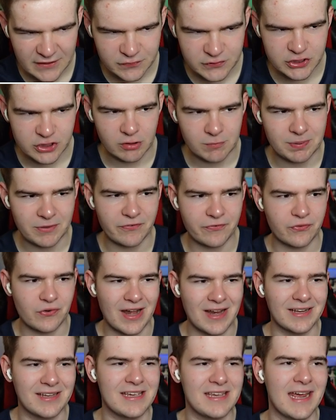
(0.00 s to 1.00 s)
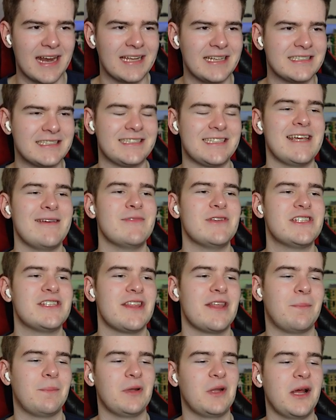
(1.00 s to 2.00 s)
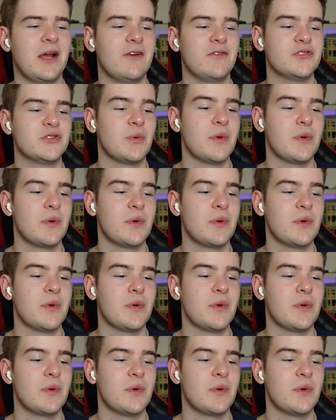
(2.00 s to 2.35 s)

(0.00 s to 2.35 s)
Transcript: if Super Frank can get his team into the playoffs